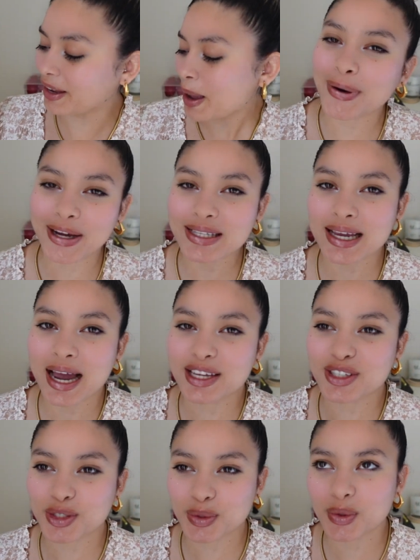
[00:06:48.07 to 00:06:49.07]
but
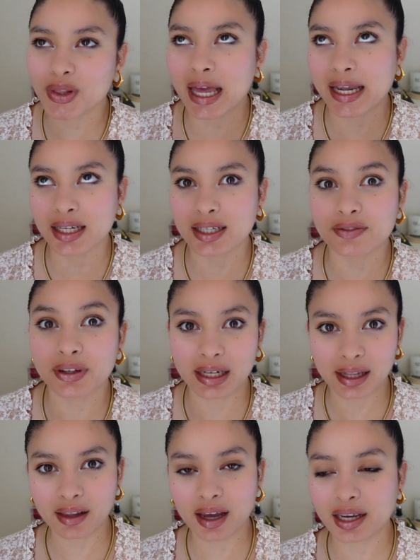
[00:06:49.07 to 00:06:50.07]
I do like
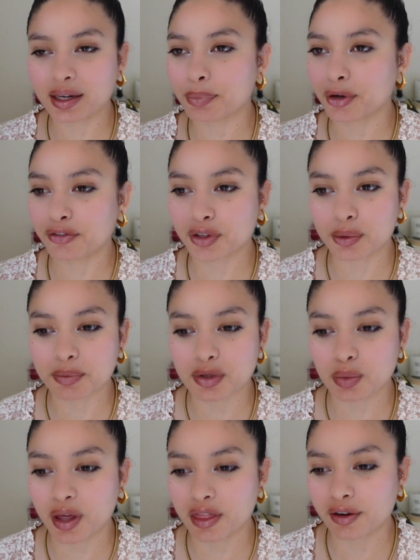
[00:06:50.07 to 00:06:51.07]
vanilla in perfumes,
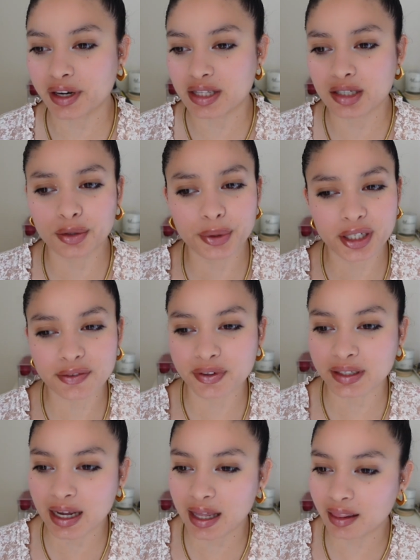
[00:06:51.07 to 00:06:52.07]
whether it's a green
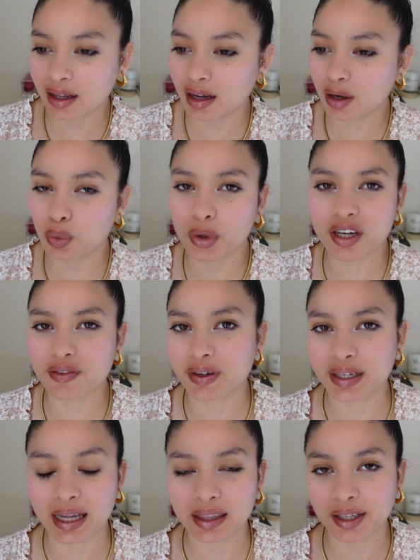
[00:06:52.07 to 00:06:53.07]
vanilla, woody
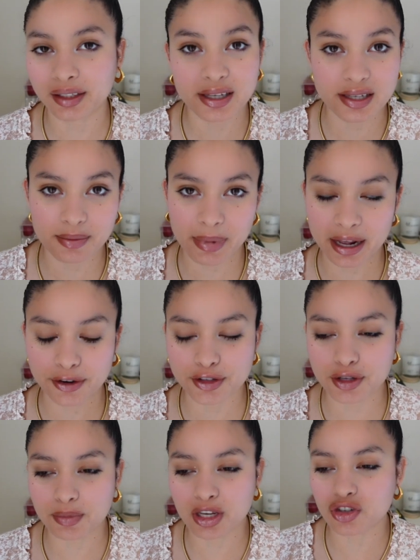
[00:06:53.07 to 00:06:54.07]
vanilla, it doesn't matter
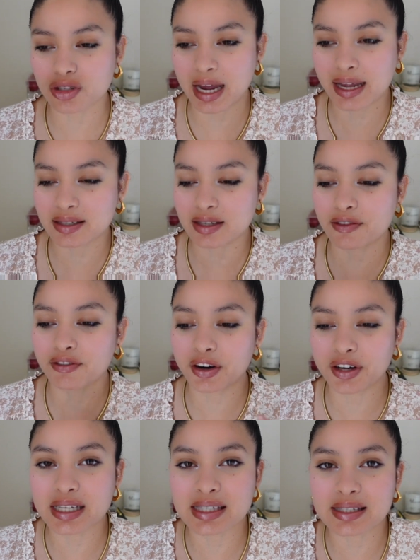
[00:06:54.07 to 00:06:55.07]
to me. It just adds a
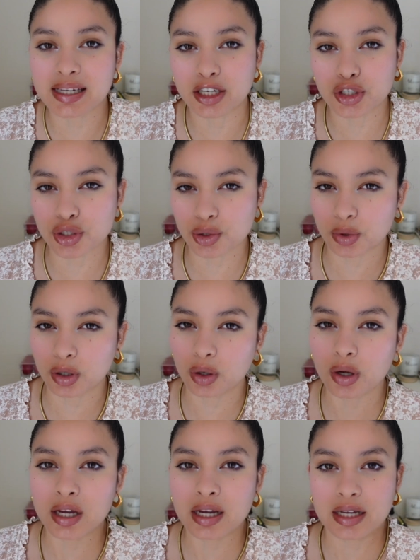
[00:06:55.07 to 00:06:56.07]
very
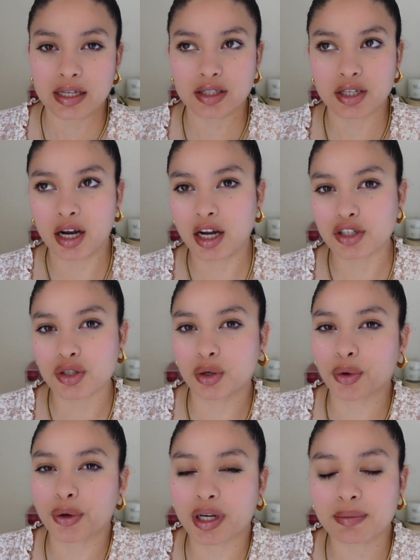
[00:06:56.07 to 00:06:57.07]
sensual touch, a
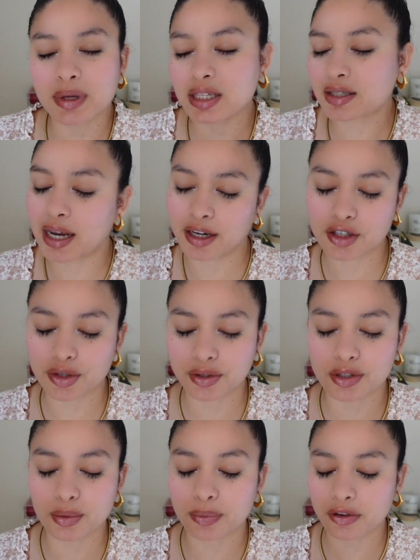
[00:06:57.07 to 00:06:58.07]
creamy texture
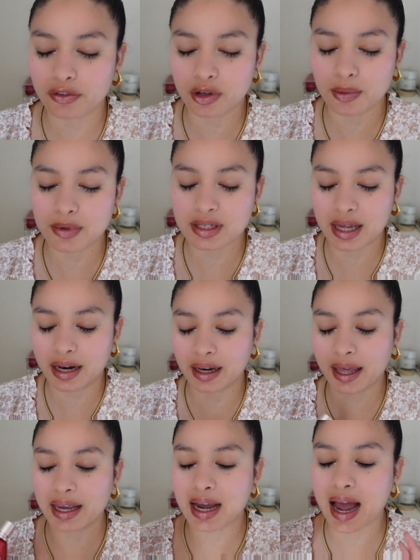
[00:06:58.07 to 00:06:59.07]
to perfumes that
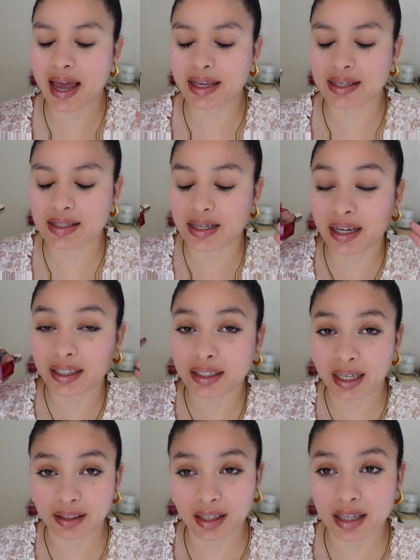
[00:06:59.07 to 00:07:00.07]
like is
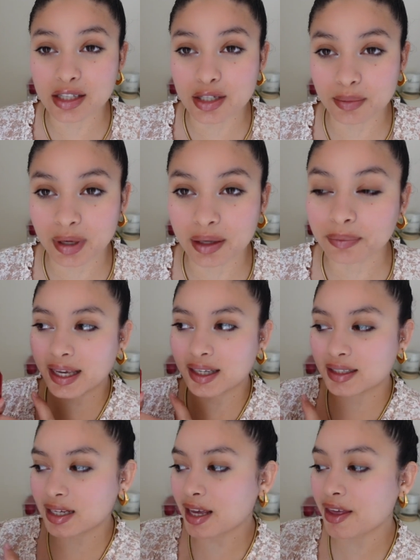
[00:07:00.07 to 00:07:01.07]
addicting to me.
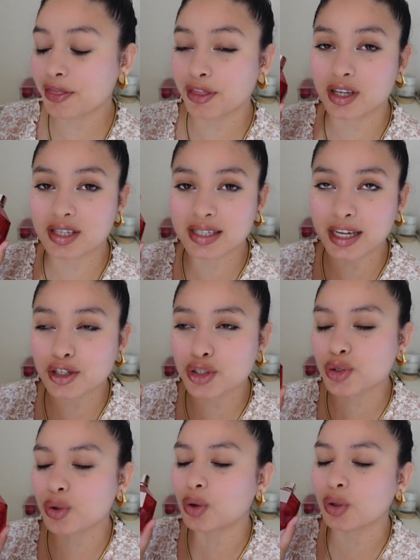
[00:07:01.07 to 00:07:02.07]
And the
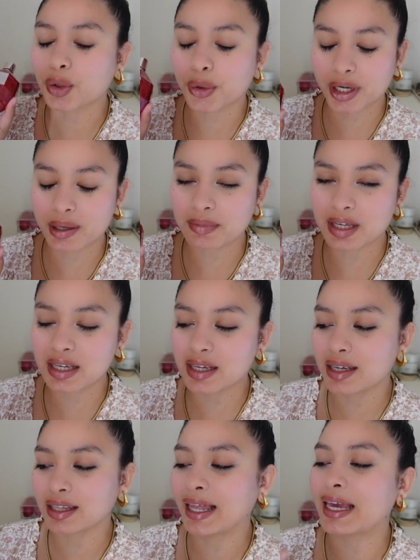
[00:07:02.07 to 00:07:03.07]
sensual,
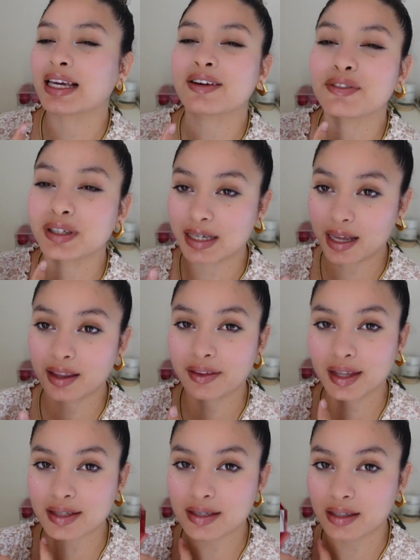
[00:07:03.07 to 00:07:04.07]
creamy like vanilla
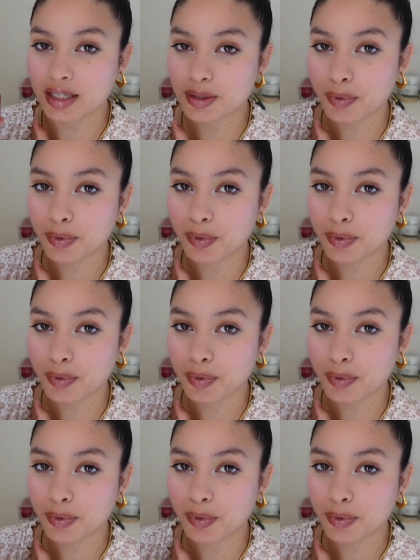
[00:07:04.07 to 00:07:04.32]
that's in this